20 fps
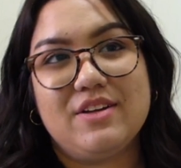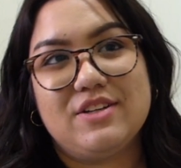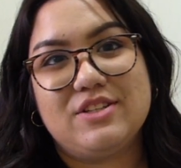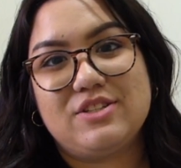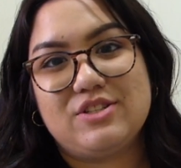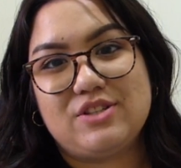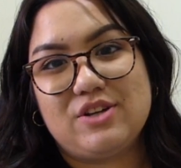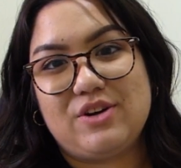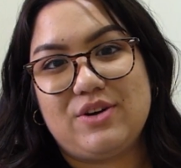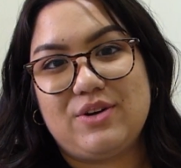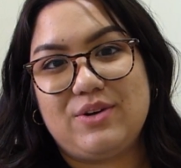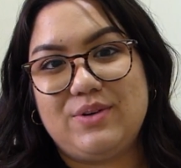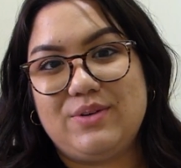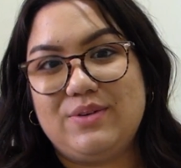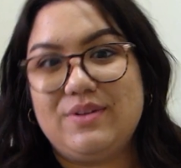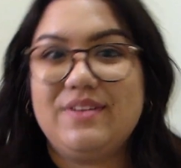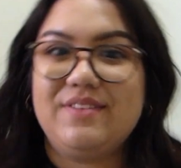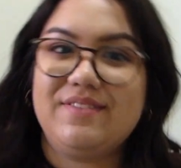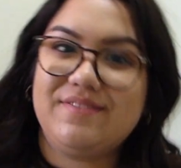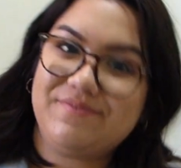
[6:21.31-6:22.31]

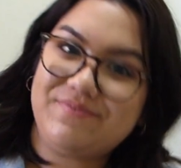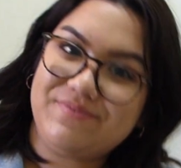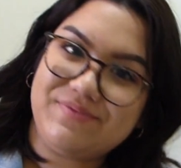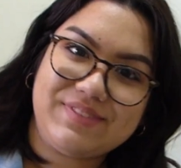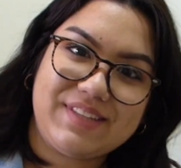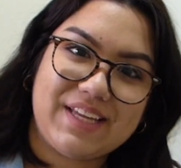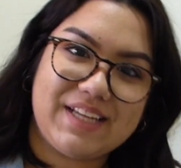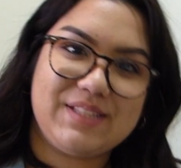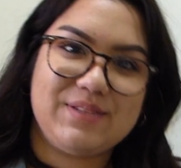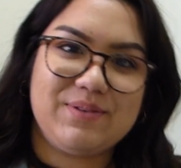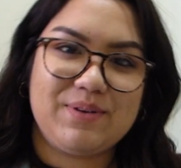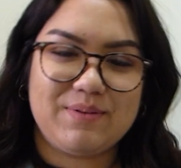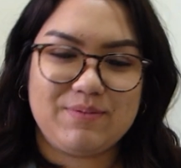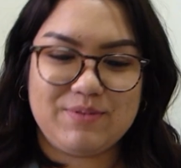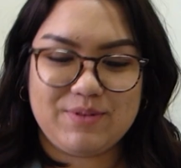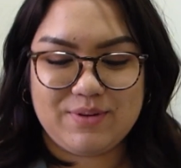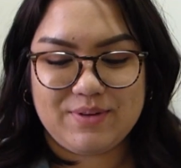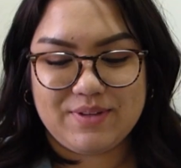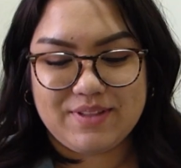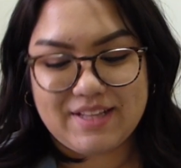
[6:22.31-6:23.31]
So that's what I'm
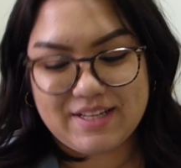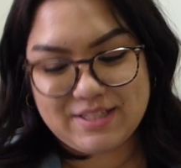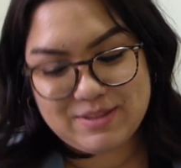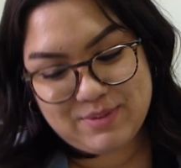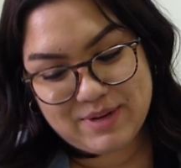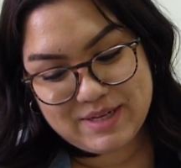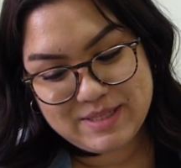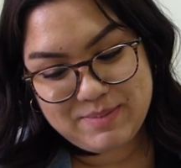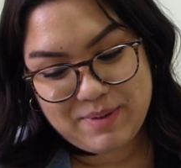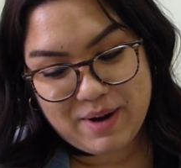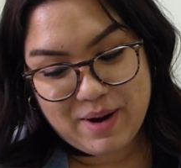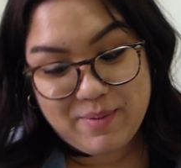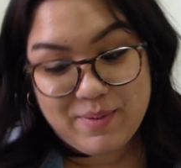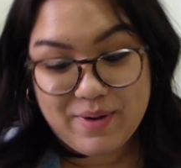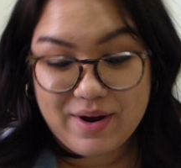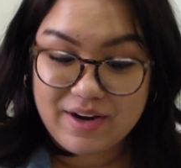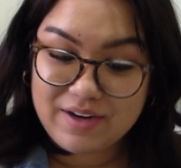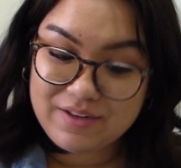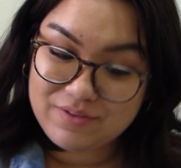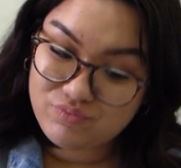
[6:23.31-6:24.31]
doing. That's why it's part
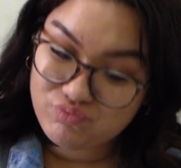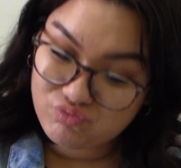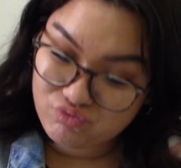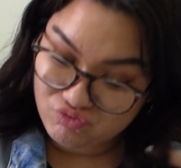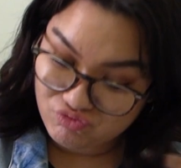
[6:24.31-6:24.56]
one.